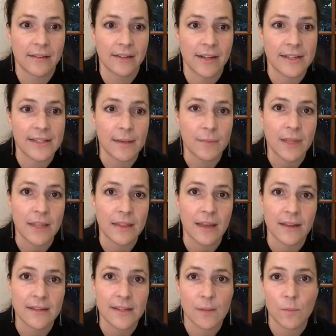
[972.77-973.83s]
it's something
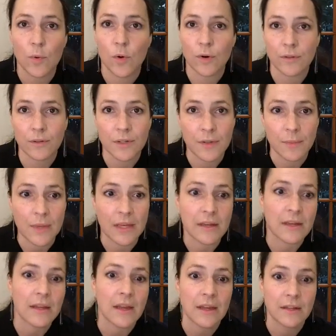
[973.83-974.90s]
that's important to
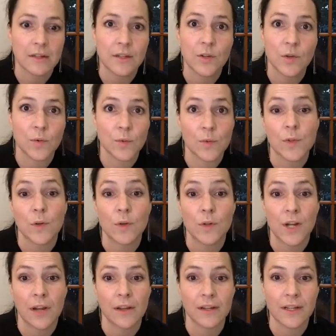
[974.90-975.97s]
me and to
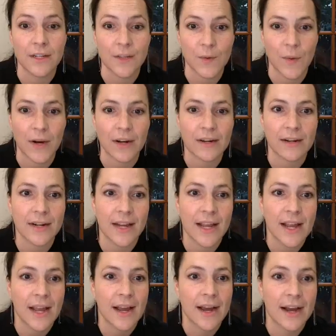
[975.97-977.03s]
Sociality Squared.
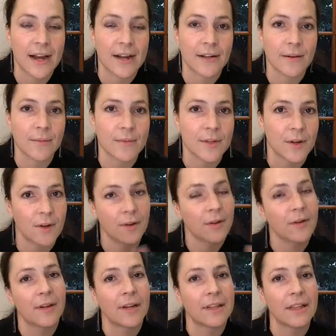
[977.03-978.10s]
So
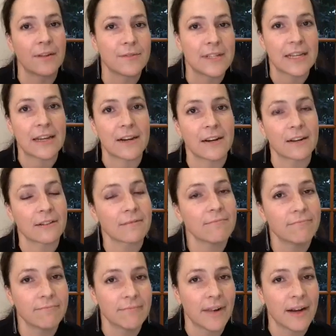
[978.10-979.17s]
I'd love to hear
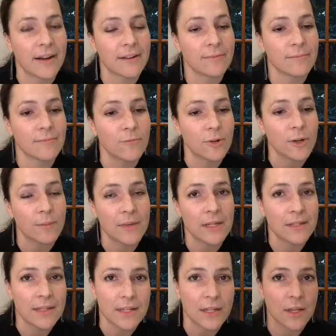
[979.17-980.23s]
what it
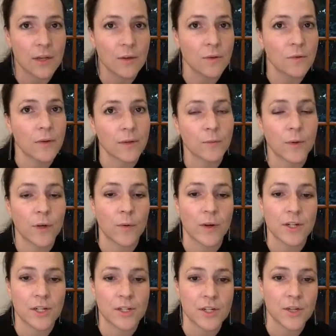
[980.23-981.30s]
means to you and what
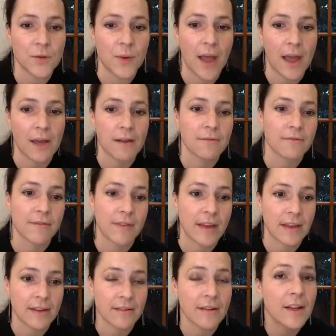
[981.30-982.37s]
questions you have,
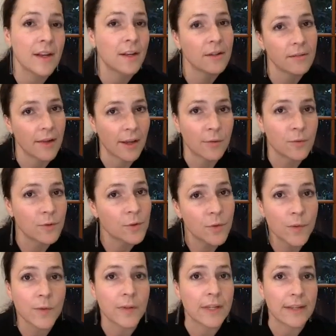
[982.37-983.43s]
and
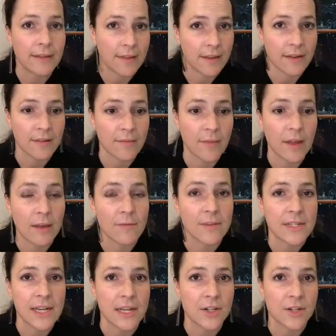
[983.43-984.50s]
truly the
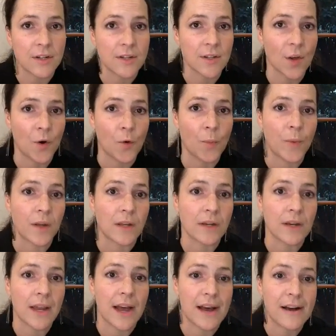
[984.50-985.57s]
invitation is open.